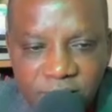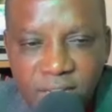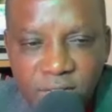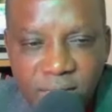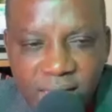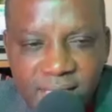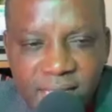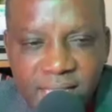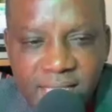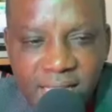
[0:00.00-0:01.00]
You can
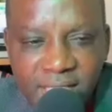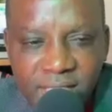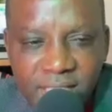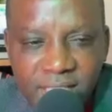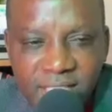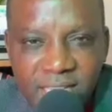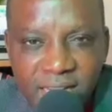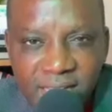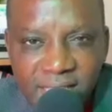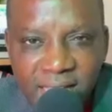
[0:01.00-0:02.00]
see it has
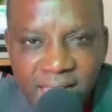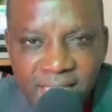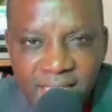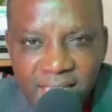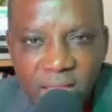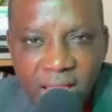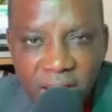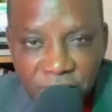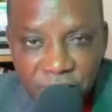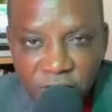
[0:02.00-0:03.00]
generated
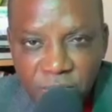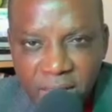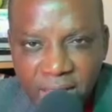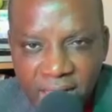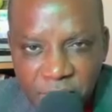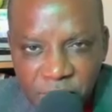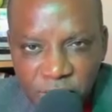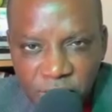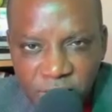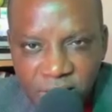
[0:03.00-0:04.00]
every of my
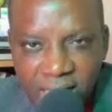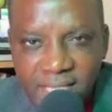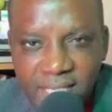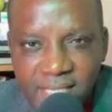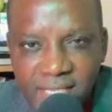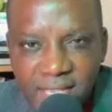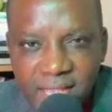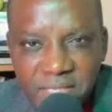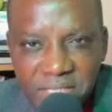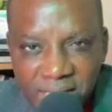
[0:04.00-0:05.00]
caption, that is
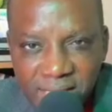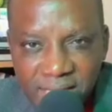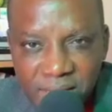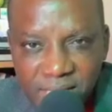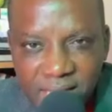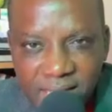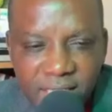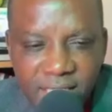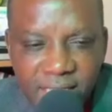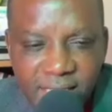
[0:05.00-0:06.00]
transcript.
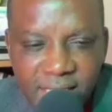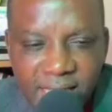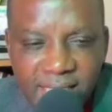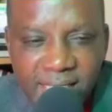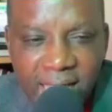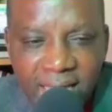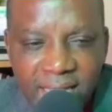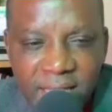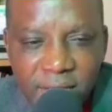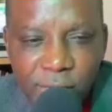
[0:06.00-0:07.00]
This is
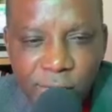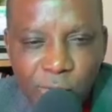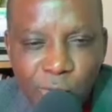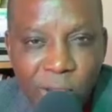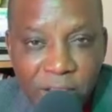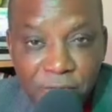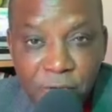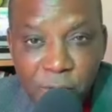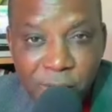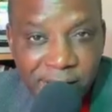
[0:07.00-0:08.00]
exactly word
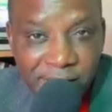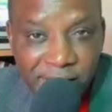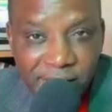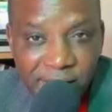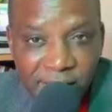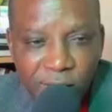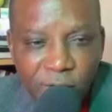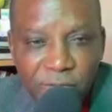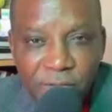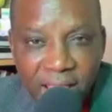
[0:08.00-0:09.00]
for words
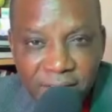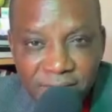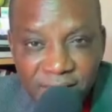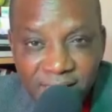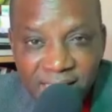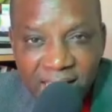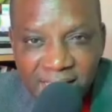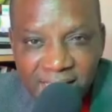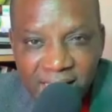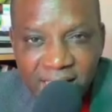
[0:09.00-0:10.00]
of everything I
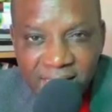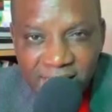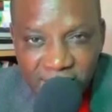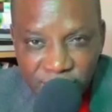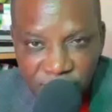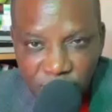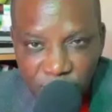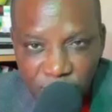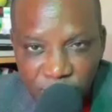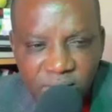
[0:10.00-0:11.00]
say in this video.
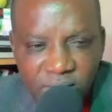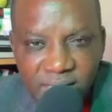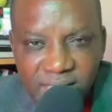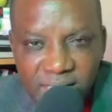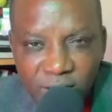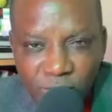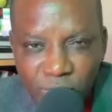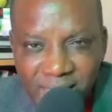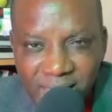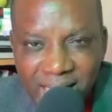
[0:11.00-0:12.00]
It
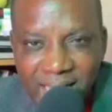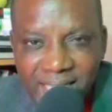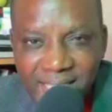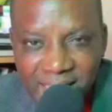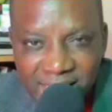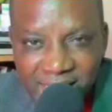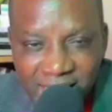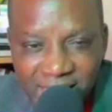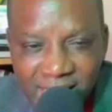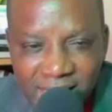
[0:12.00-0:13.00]
automatically
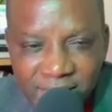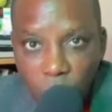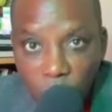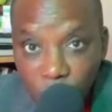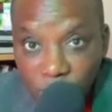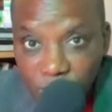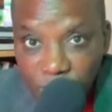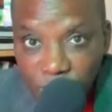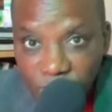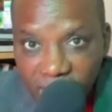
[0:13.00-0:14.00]
generated it. What you need to
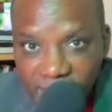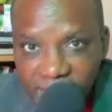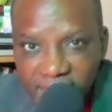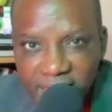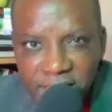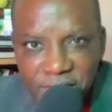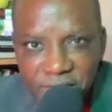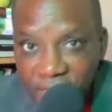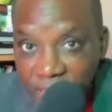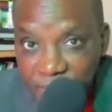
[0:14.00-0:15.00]
do next is
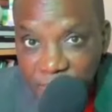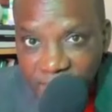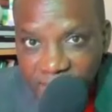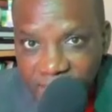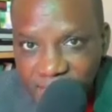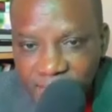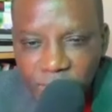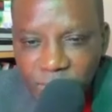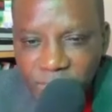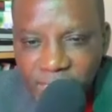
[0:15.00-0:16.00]
very important.
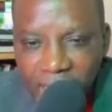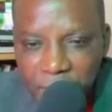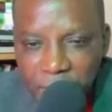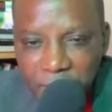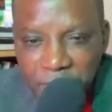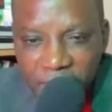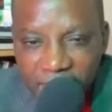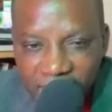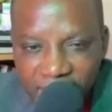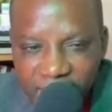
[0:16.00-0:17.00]
You tap play
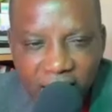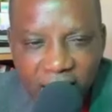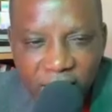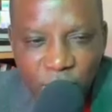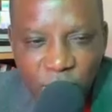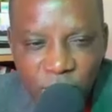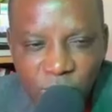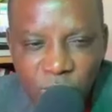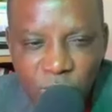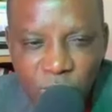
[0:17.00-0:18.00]
and you continue
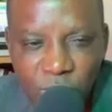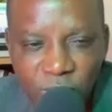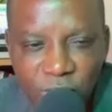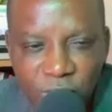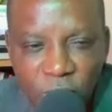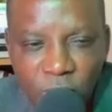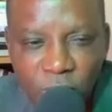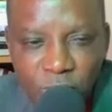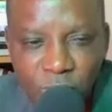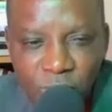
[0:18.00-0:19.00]
to follow
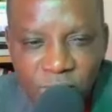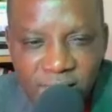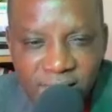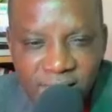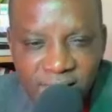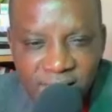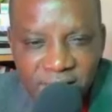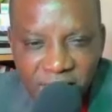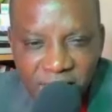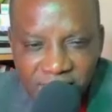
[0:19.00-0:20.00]
through this
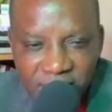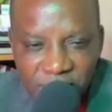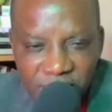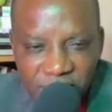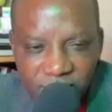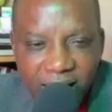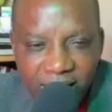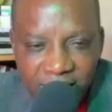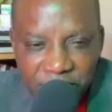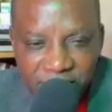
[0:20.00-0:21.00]
transcript.
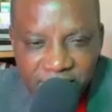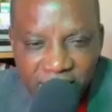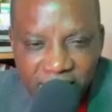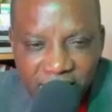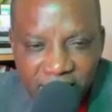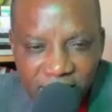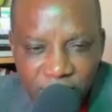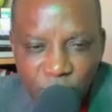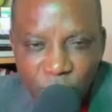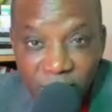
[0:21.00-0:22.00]
Any mistake, you
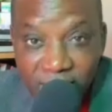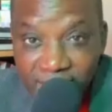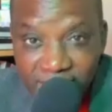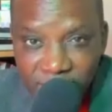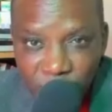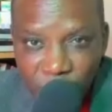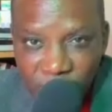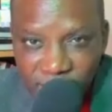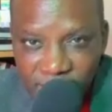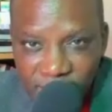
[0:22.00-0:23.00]
correct the
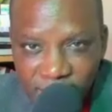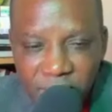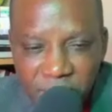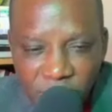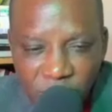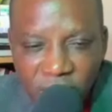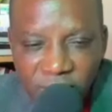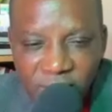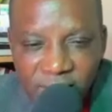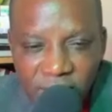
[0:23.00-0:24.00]
words. Make sure
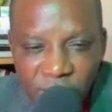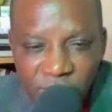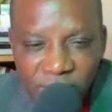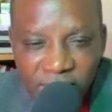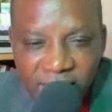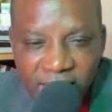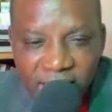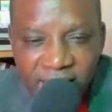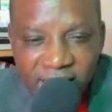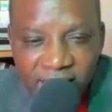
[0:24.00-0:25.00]
everything you say here
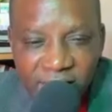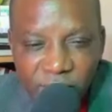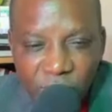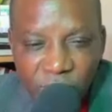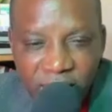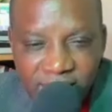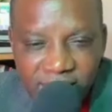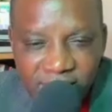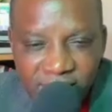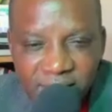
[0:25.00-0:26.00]
is correct,
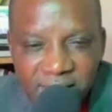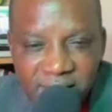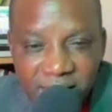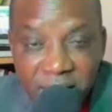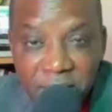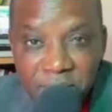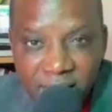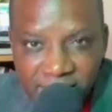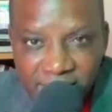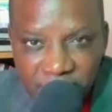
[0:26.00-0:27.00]
step by
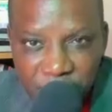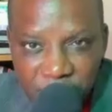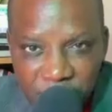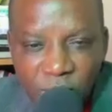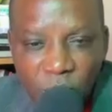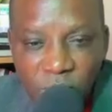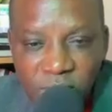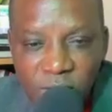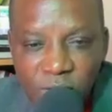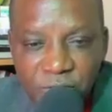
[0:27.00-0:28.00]
step,
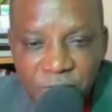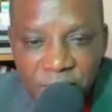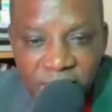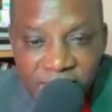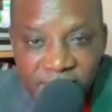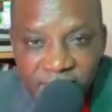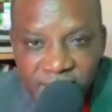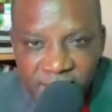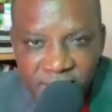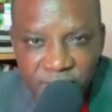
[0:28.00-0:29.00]
until you finish
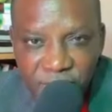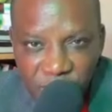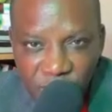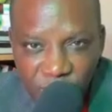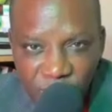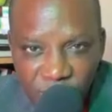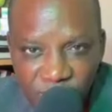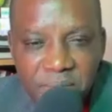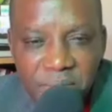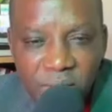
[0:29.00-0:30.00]
the video.
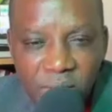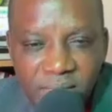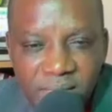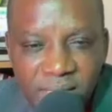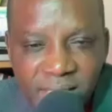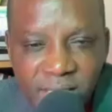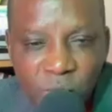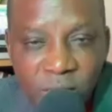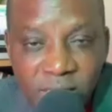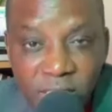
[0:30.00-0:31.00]
Because this is
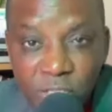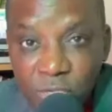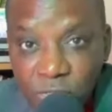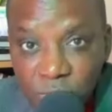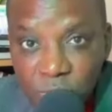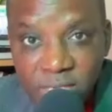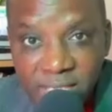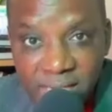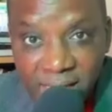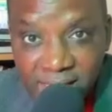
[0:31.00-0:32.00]
what the YouTube will
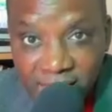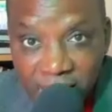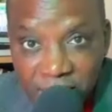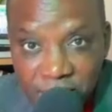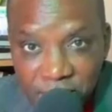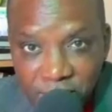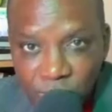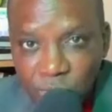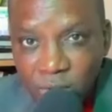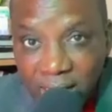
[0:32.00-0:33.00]
transcribe
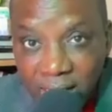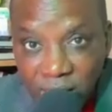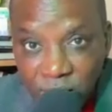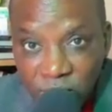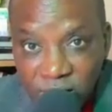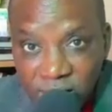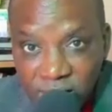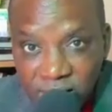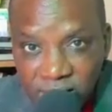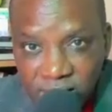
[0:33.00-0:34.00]
to other
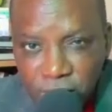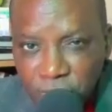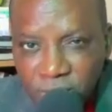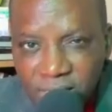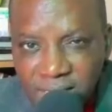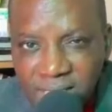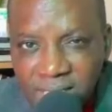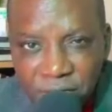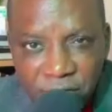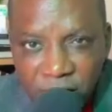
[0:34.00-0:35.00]
languages for these
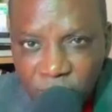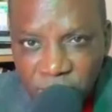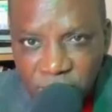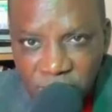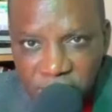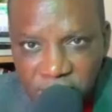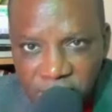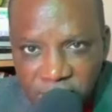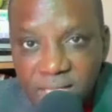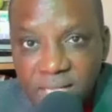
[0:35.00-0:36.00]
different countries.
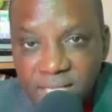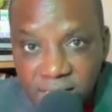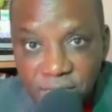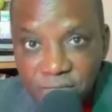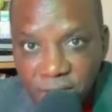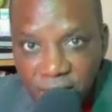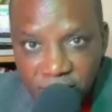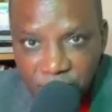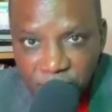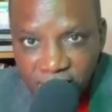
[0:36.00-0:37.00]
It is very
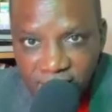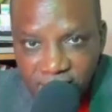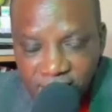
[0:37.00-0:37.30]
important.